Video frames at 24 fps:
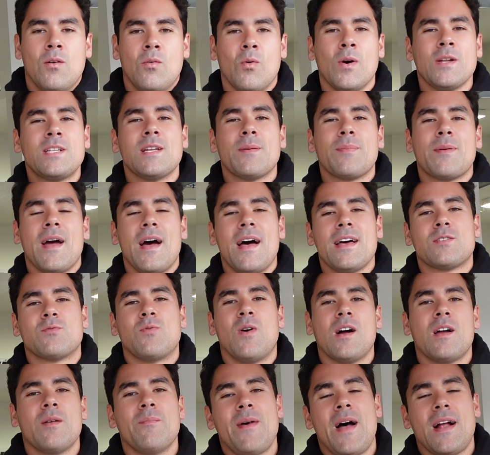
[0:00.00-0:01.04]
What's up guys,
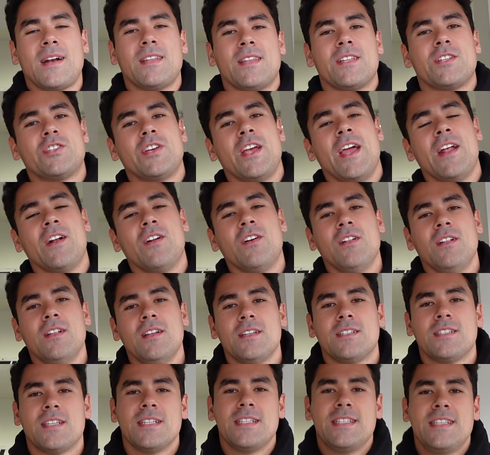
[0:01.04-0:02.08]
welcome back to the channel.
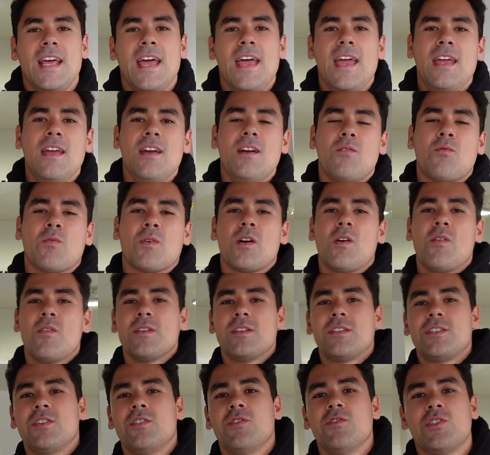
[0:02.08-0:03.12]
Today we're
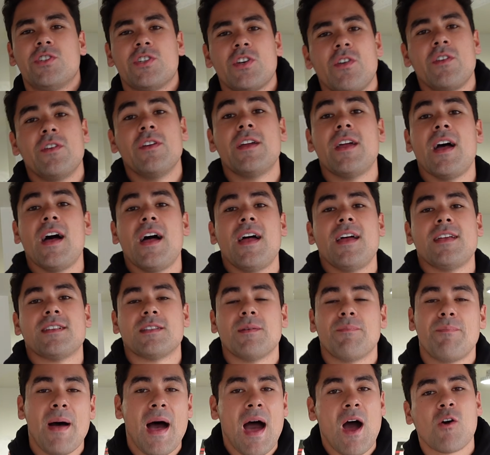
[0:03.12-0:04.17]
going to show you guys the
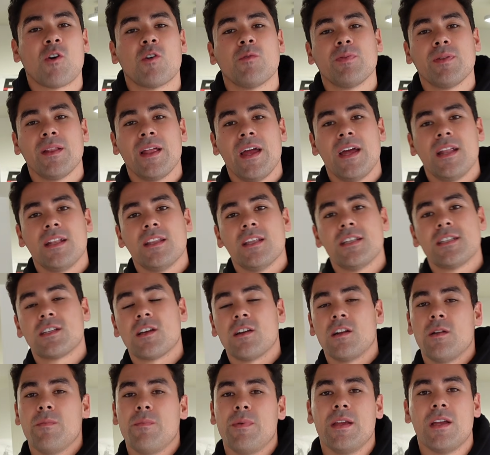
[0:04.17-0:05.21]
power plant that's
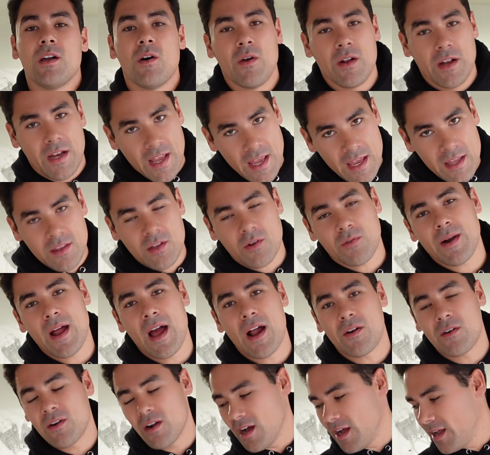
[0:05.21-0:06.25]
going to be going in the
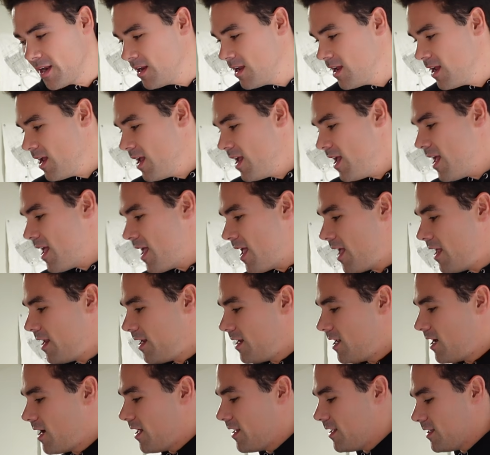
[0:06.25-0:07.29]
rat rod. And
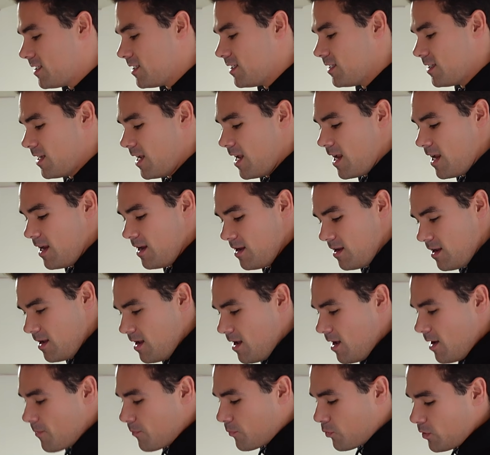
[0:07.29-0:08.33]
this is a
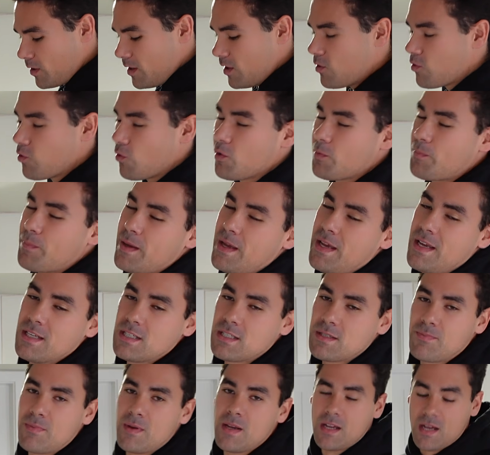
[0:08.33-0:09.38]
pretty cool
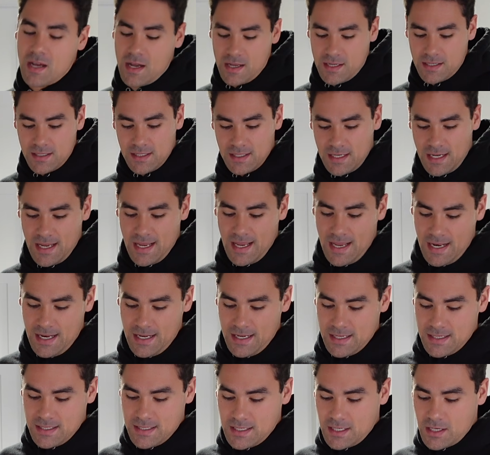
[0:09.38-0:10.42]
piece because it
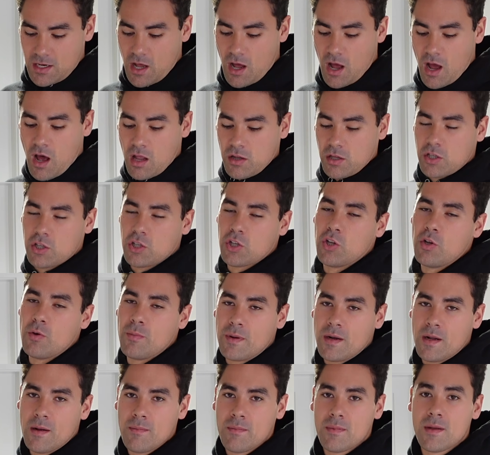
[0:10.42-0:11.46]
is an all
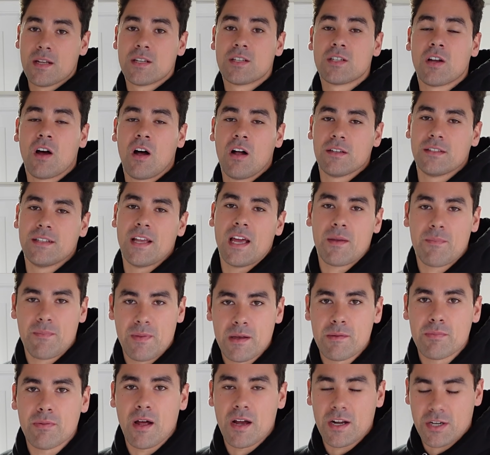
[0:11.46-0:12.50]
aluminum tall deck
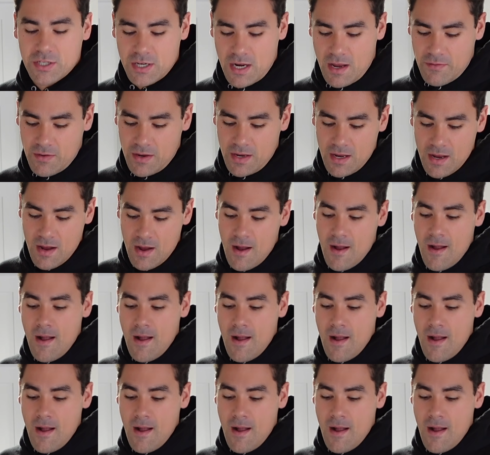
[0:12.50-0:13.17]
big block Chevy.